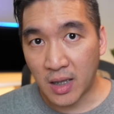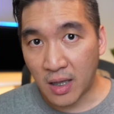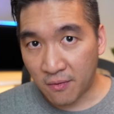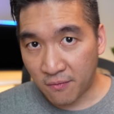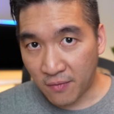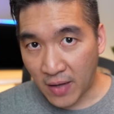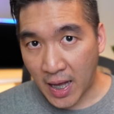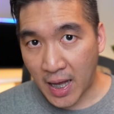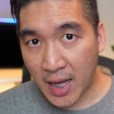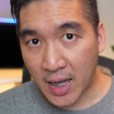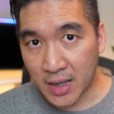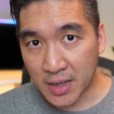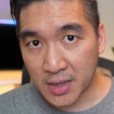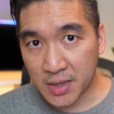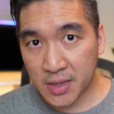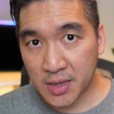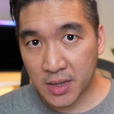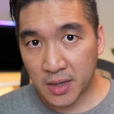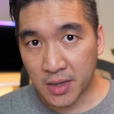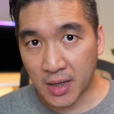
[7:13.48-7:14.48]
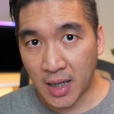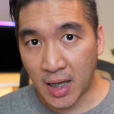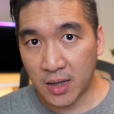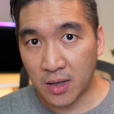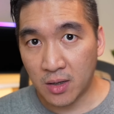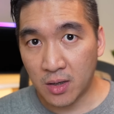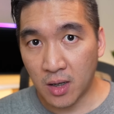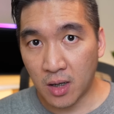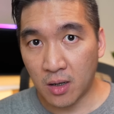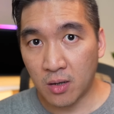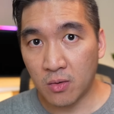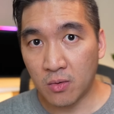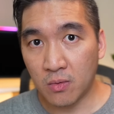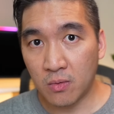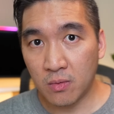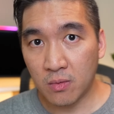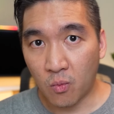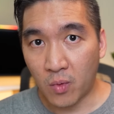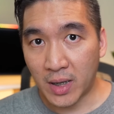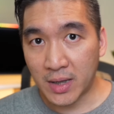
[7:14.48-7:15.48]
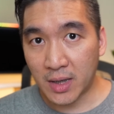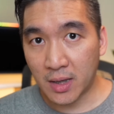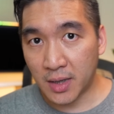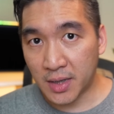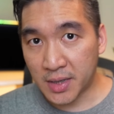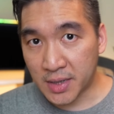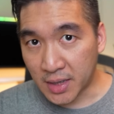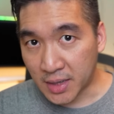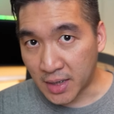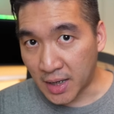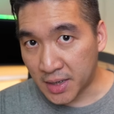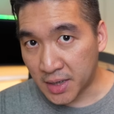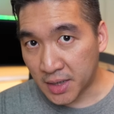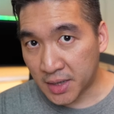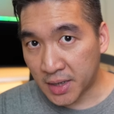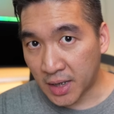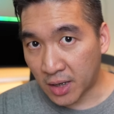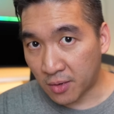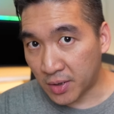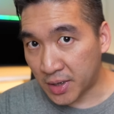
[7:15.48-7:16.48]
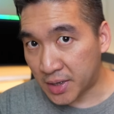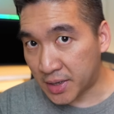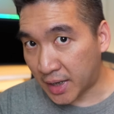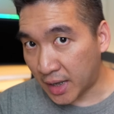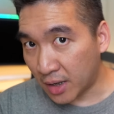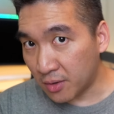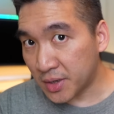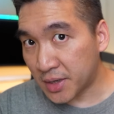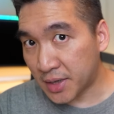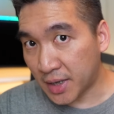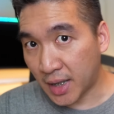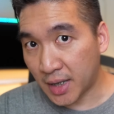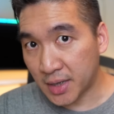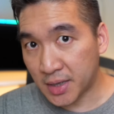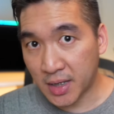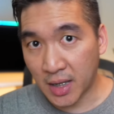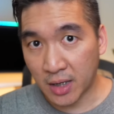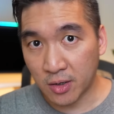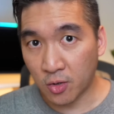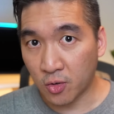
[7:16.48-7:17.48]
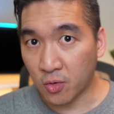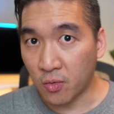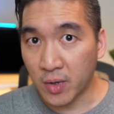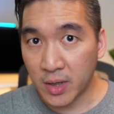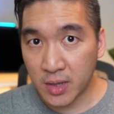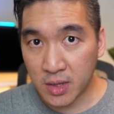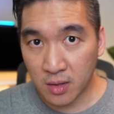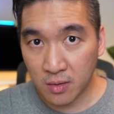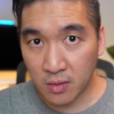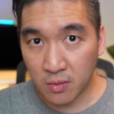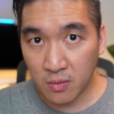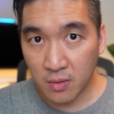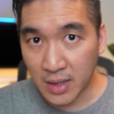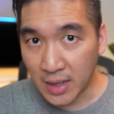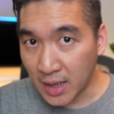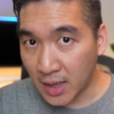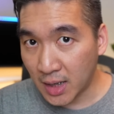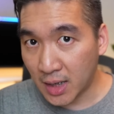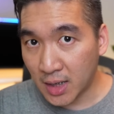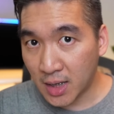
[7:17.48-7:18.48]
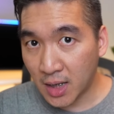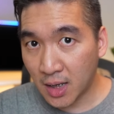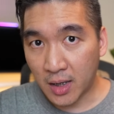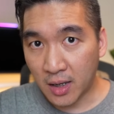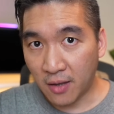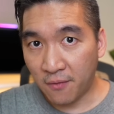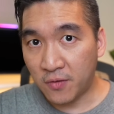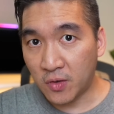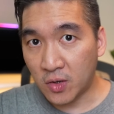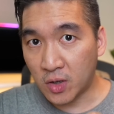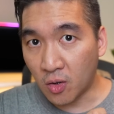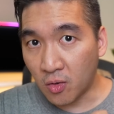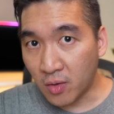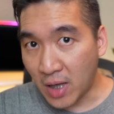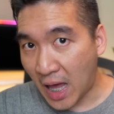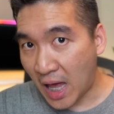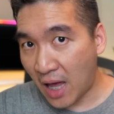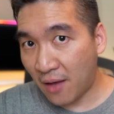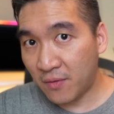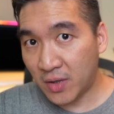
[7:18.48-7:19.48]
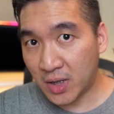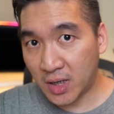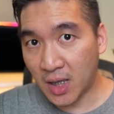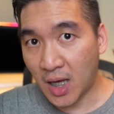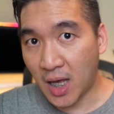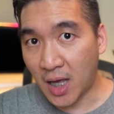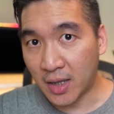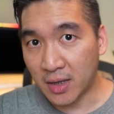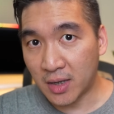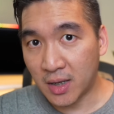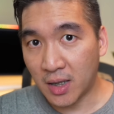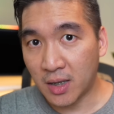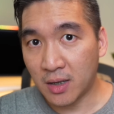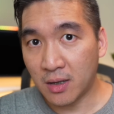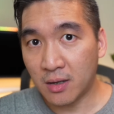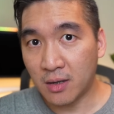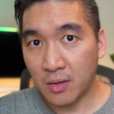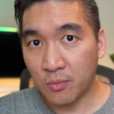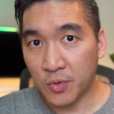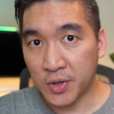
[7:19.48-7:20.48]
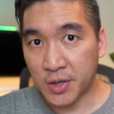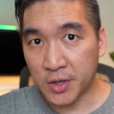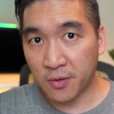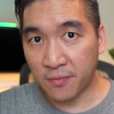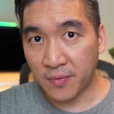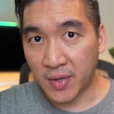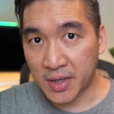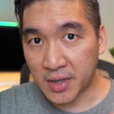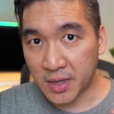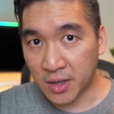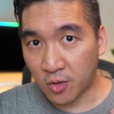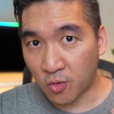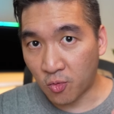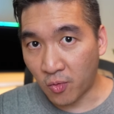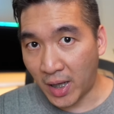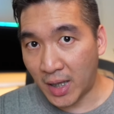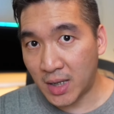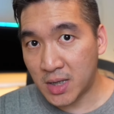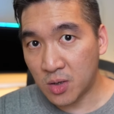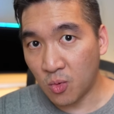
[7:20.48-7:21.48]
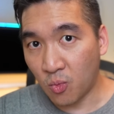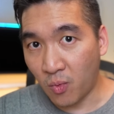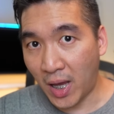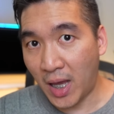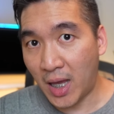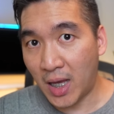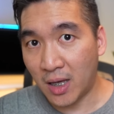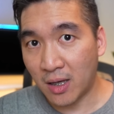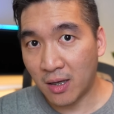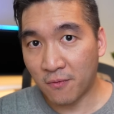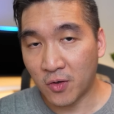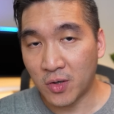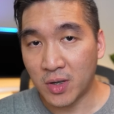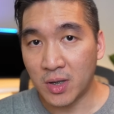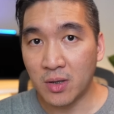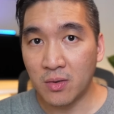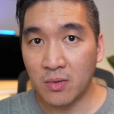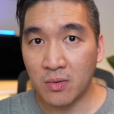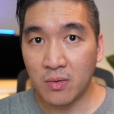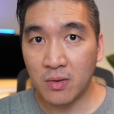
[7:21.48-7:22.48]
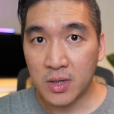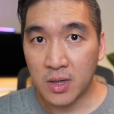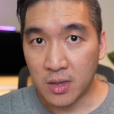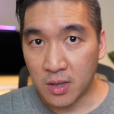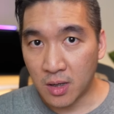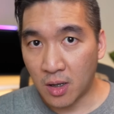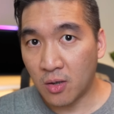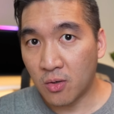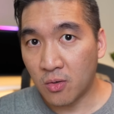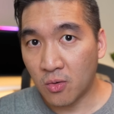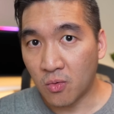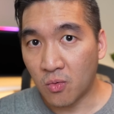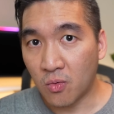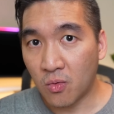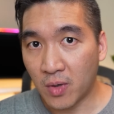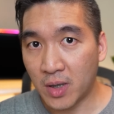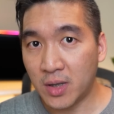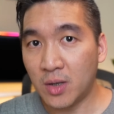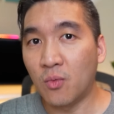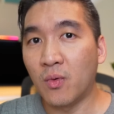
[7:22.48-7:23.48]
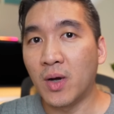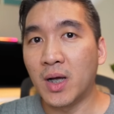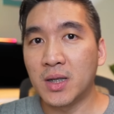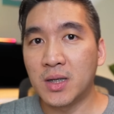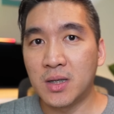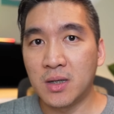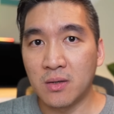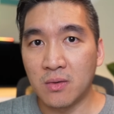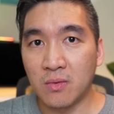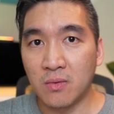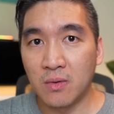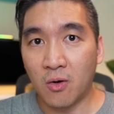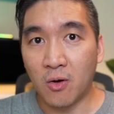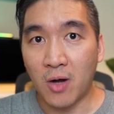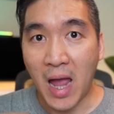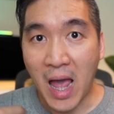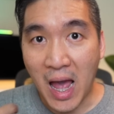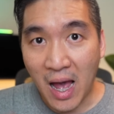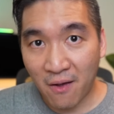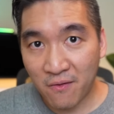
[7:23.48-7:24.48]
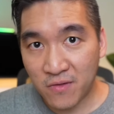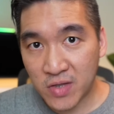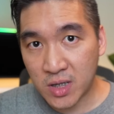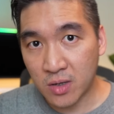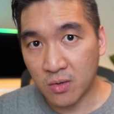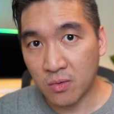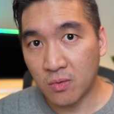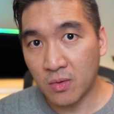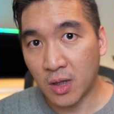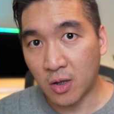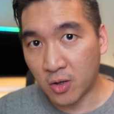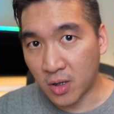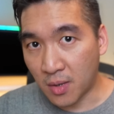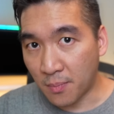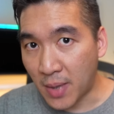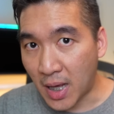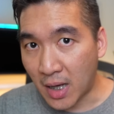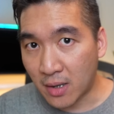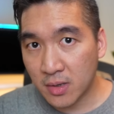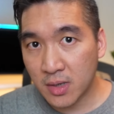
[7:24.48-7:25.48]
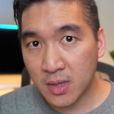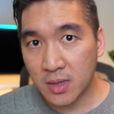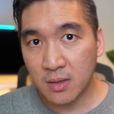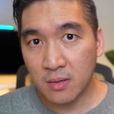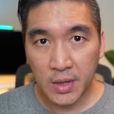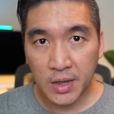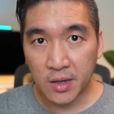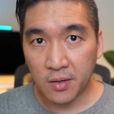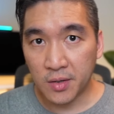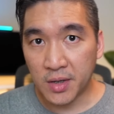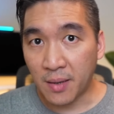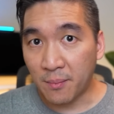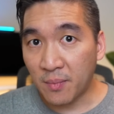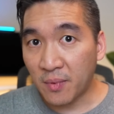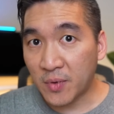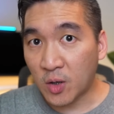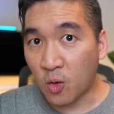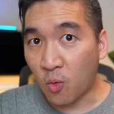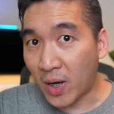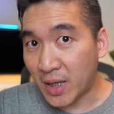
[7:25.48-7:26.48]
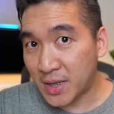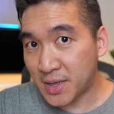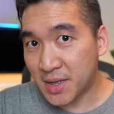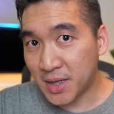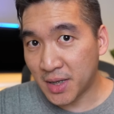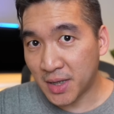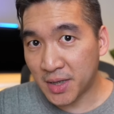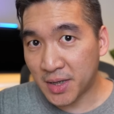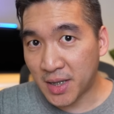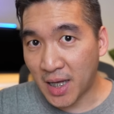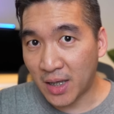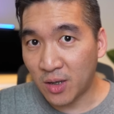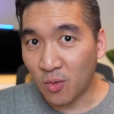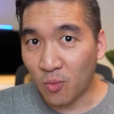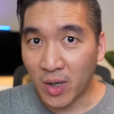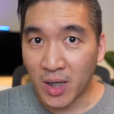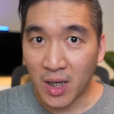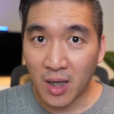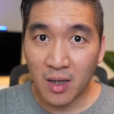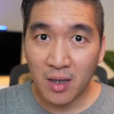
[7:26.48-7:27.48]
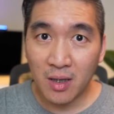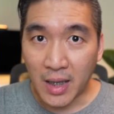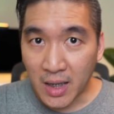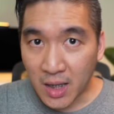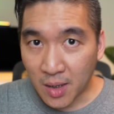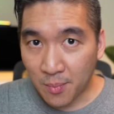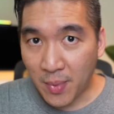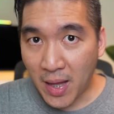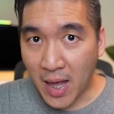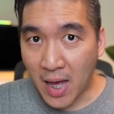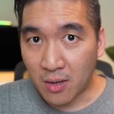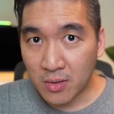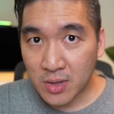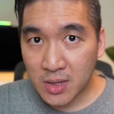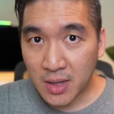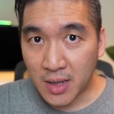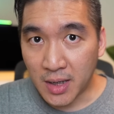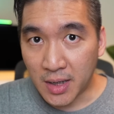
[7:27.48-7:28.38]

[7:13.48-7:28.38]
in advance so that you know what is the necessary skill sets that you're going to need. And if you don't have it yet, then it will serve as a great way for you to know what you want to or have to learn about. So some of the questions that you want to think about